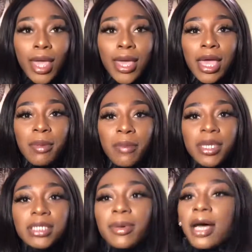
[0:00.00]
Hey, my
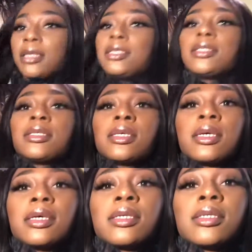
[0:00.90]
busybodies.
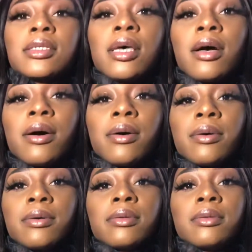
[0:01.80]
So,
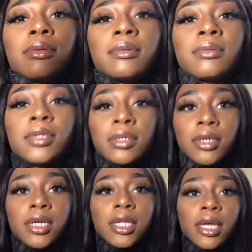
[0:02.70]
I'm just gonna
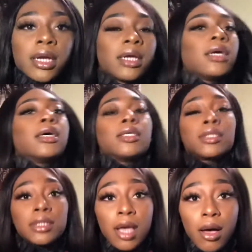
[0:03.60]
leave that there.
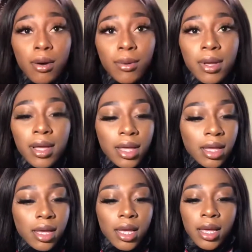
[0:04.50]
So,
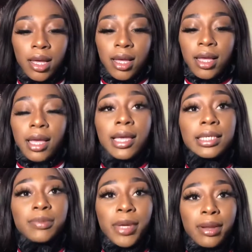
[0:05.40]

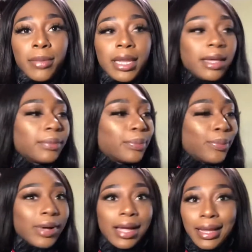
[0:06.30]
it's been a minute,
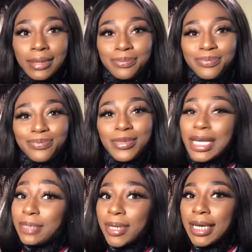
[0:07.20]
but
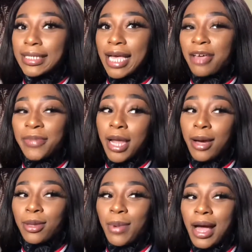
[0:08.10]
that's because I've been
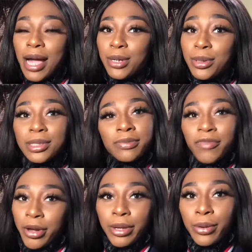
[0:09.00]
occupied doing some
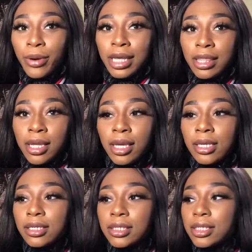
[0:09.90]
very great
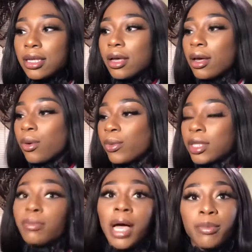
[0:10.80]
things
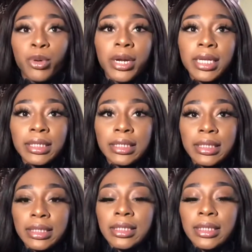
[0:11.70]
with my brand
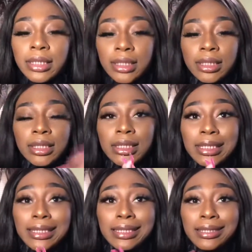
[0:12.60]

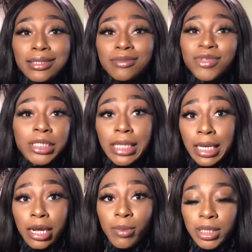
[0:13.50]
and just taking
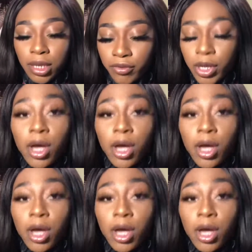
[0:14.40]
care of myself.